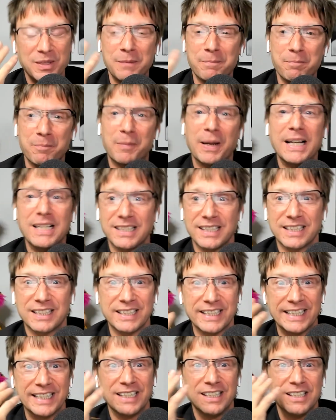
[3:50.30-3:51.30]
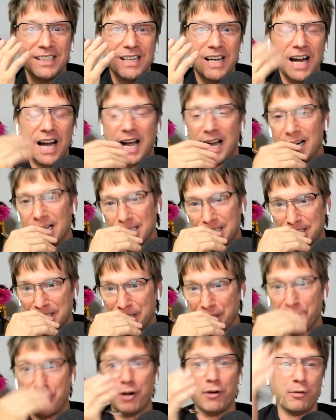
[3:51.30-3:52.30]
basically uh,
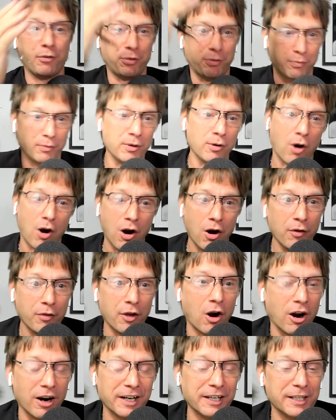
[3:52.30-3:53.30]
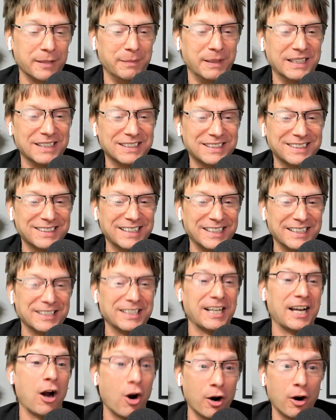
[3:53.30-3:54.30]
to go through all the arguments and
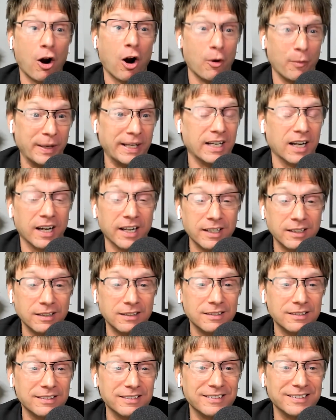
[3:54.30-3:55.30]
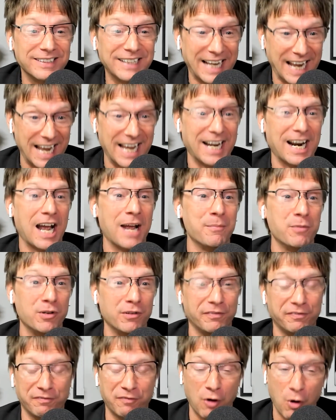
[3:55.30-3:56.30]
say, are, are we done? Can I
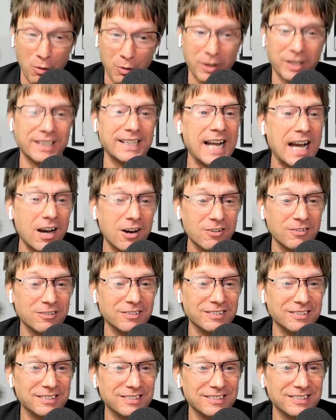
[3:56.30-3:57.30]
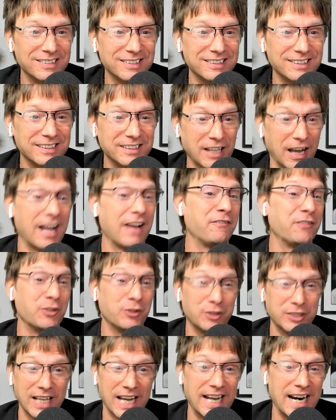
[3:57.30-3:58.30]
move forward now? Have you
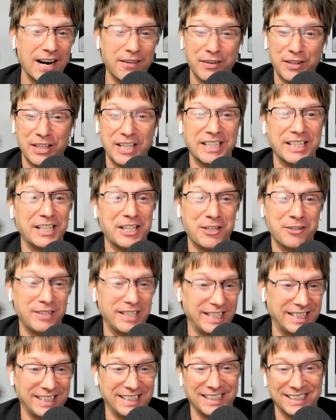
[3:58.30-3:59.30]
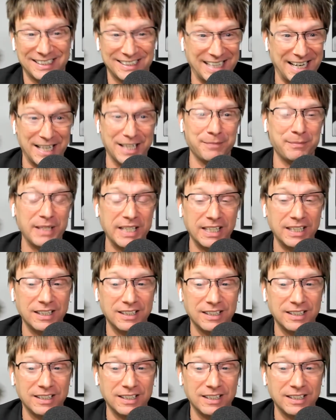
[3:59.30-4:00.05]
said everything that you needed to say to me?